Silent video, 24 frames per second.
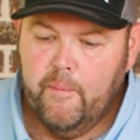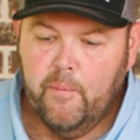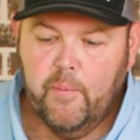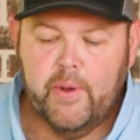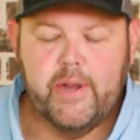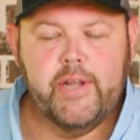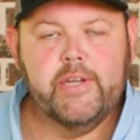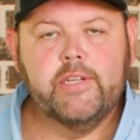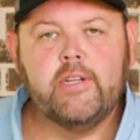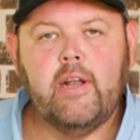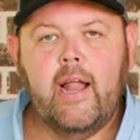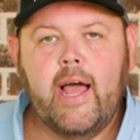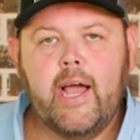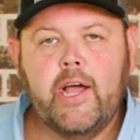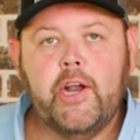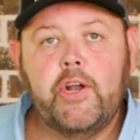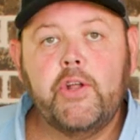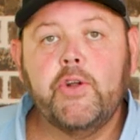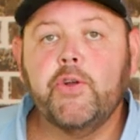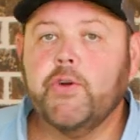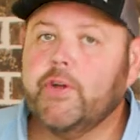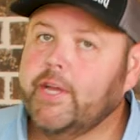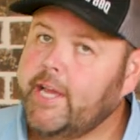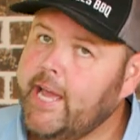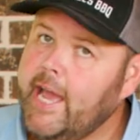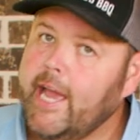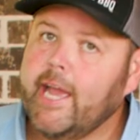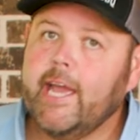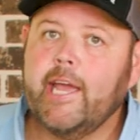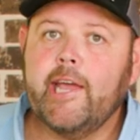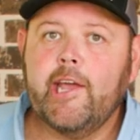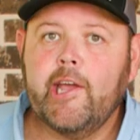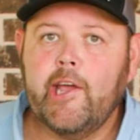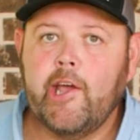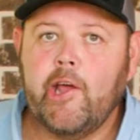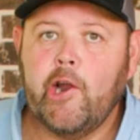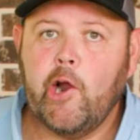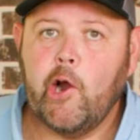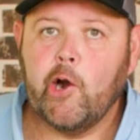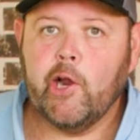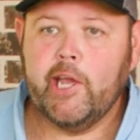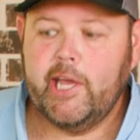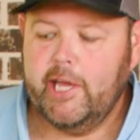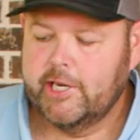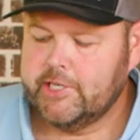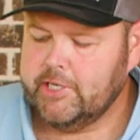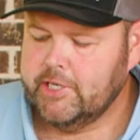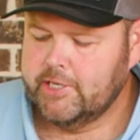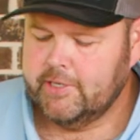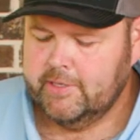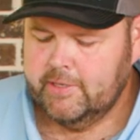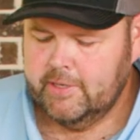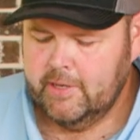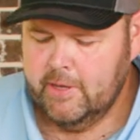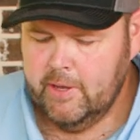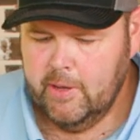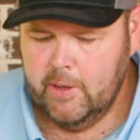We just like a little kick in our kitchen